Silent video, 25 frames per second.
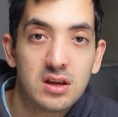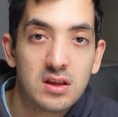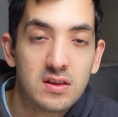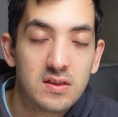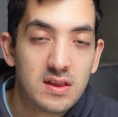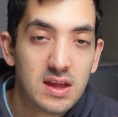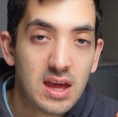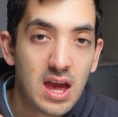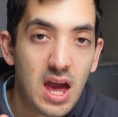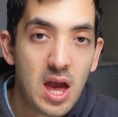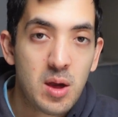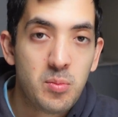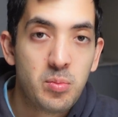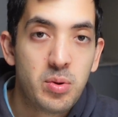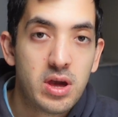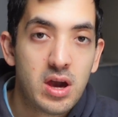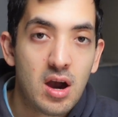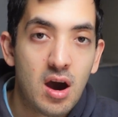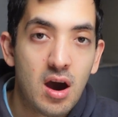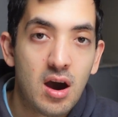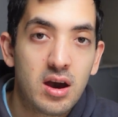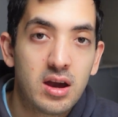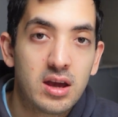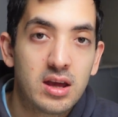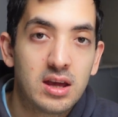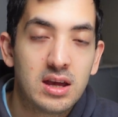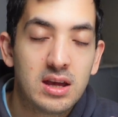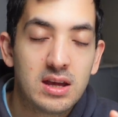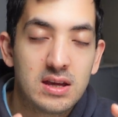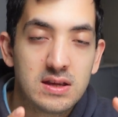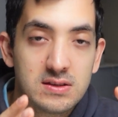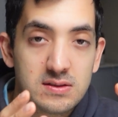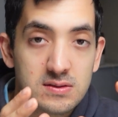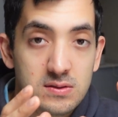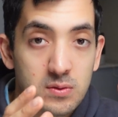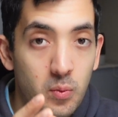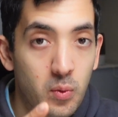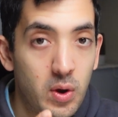The API
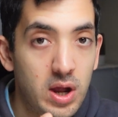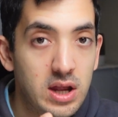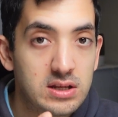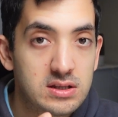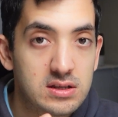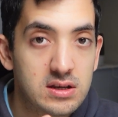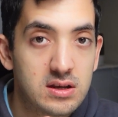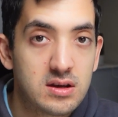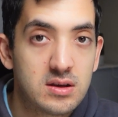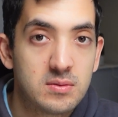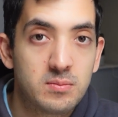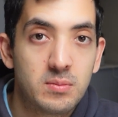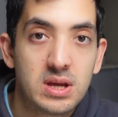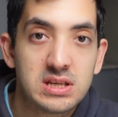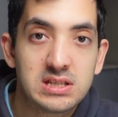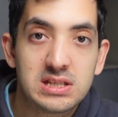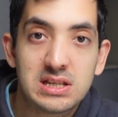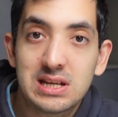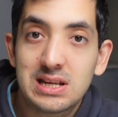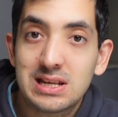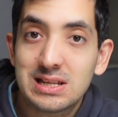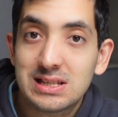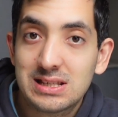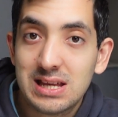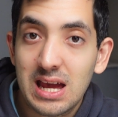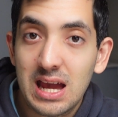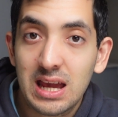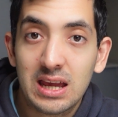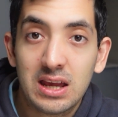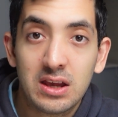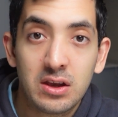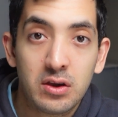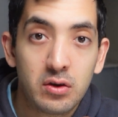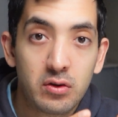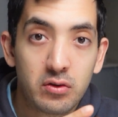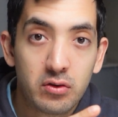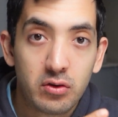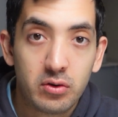is the waiter, basically taking
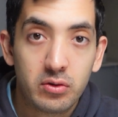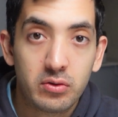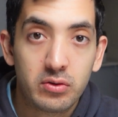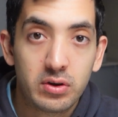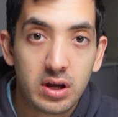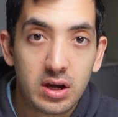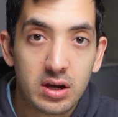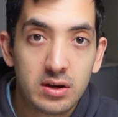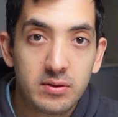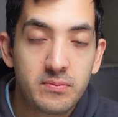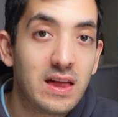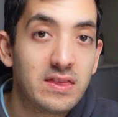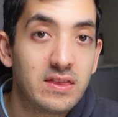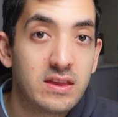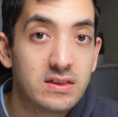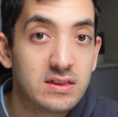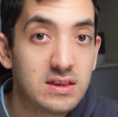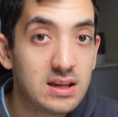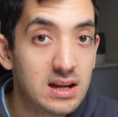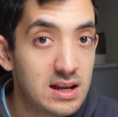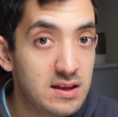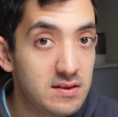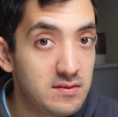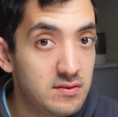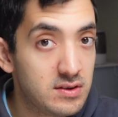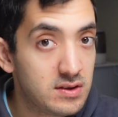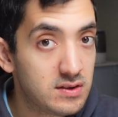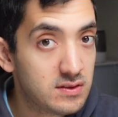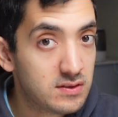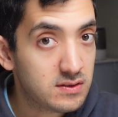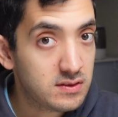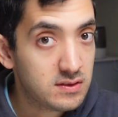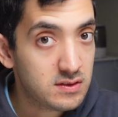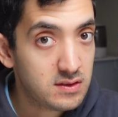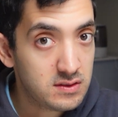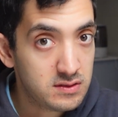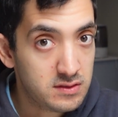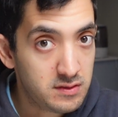your order and then
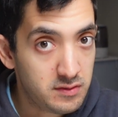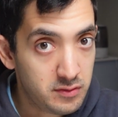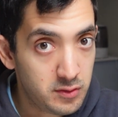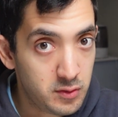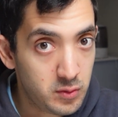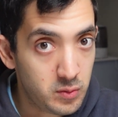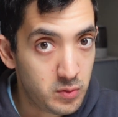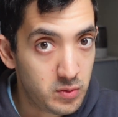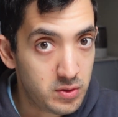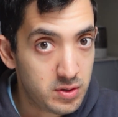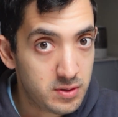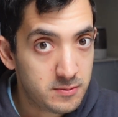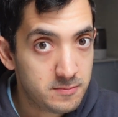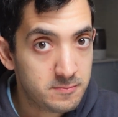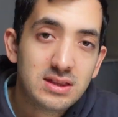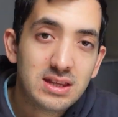delivers the food.